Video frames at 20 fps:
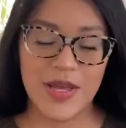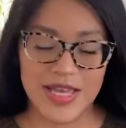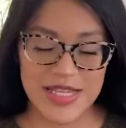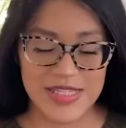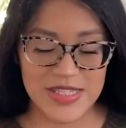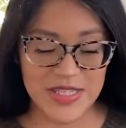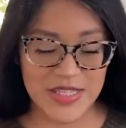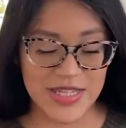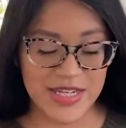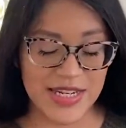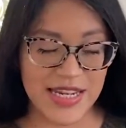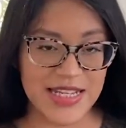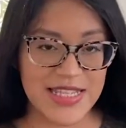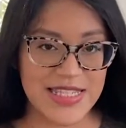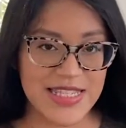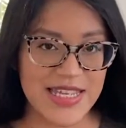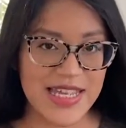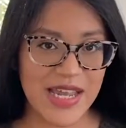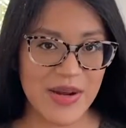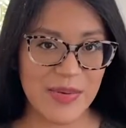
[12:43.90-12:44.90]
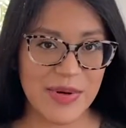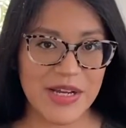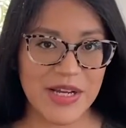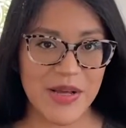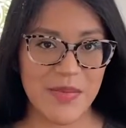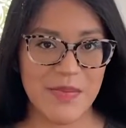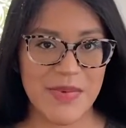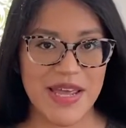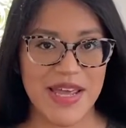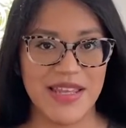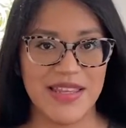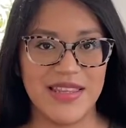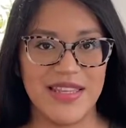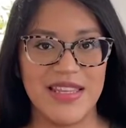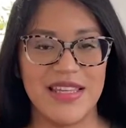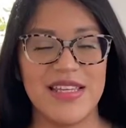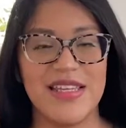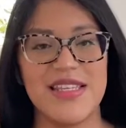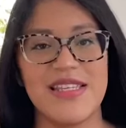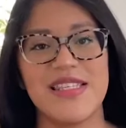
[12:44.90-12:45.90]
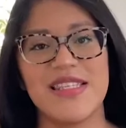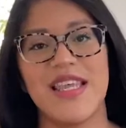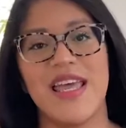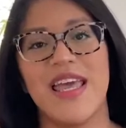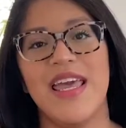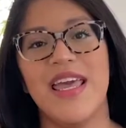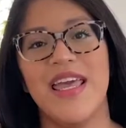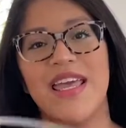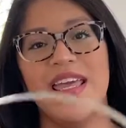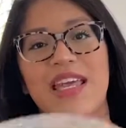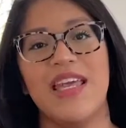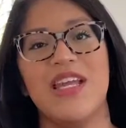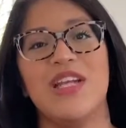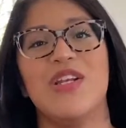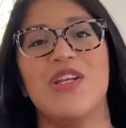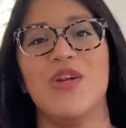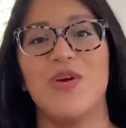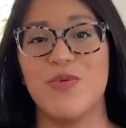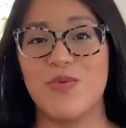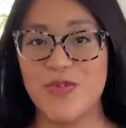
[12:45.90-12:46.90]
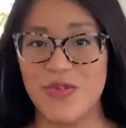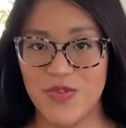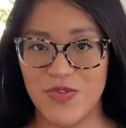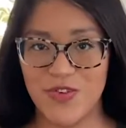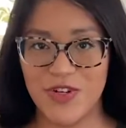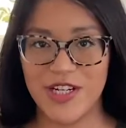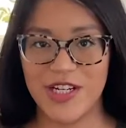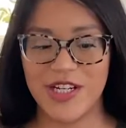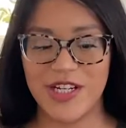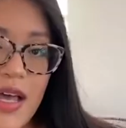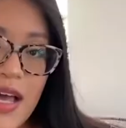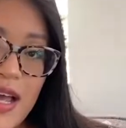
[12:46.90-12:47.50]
so the next thing I recommend is a nose Frida.